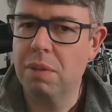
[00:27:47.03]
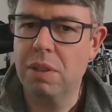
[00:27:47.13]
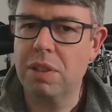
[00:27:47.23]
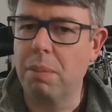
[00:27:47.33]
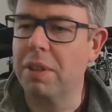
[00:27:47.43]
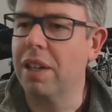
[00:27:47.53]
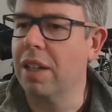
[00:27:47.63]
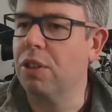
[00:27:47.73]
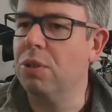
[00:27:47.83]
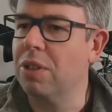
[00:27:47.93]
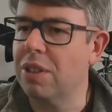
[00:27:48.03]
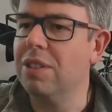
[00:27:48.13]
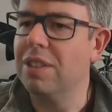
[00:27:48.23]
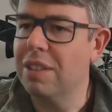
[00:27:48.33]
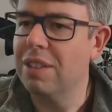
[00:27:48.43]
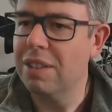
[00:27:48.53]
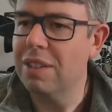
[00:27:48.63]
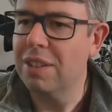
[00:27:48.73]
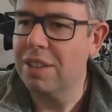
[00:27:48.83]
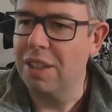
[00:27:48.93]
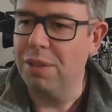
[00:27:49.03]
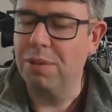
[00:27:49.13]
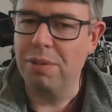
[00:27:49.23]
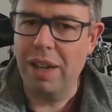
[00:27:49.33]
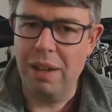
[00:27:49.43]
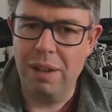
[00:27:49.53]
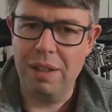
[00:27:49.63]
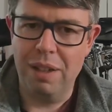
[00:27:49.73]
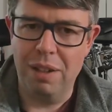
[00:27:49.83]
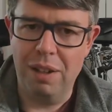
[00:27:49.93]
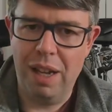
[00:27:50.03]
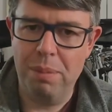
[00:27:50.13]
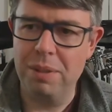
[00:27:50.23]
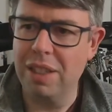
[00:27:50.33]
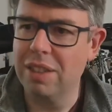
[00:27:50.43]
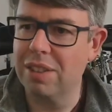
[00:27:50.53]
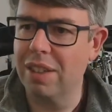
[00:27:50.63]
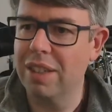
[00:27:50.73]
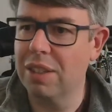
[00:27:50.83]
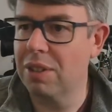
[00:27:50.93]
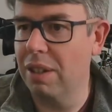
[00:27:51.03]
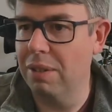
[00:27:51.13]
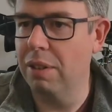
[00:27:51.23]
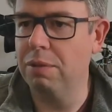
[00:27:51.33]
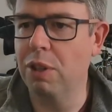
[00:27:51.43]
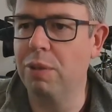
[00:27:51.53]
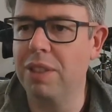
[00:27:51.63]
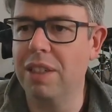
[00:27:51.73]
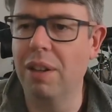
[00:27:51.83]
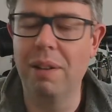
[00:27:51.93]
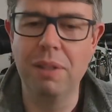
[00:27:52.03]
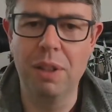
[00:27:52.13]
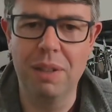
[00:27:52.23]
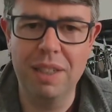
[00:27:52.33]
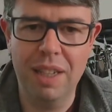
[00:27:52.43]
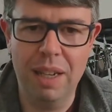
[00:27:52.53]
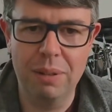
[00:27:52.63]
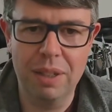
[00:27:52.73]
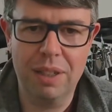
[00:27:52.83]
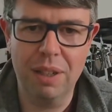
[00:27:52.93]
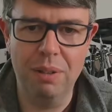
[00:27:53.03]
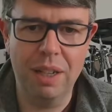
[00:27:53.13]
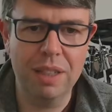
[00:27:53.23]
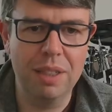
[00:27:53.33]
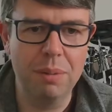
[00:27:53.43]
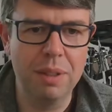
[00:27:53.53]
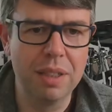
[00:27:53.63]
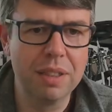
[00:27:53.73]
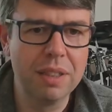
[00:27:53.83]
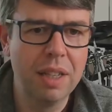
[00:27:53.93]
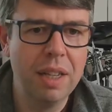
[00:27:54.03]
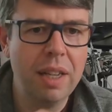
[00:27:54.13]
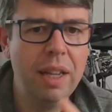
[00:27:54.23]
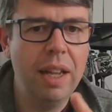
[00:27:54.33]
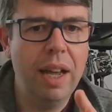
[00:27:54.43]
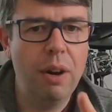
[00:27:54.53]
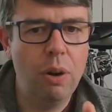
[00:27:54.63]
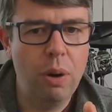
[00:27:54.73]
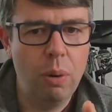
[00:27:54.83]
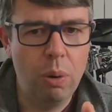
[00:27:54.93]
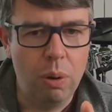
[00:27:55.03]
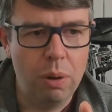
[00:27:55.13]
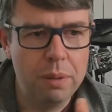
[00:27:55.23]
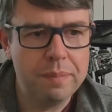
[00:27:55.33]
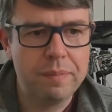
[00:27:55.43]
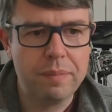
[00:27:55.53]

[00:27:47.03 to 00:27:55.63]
something I could conceive of happening inside there, because I've obviously no idea how the code actually works. Or